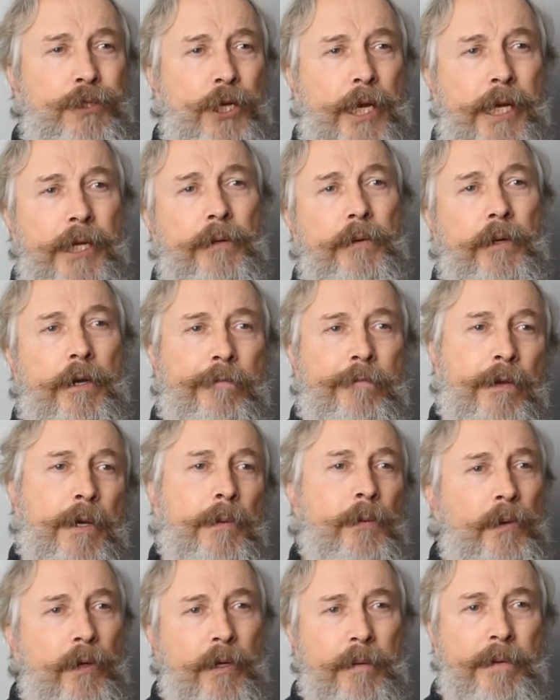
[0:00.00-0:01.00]
January,
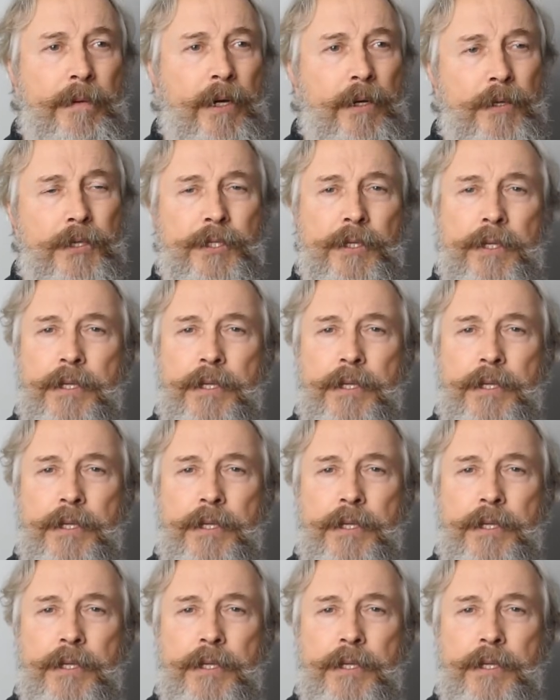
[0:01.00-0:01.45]
February, March.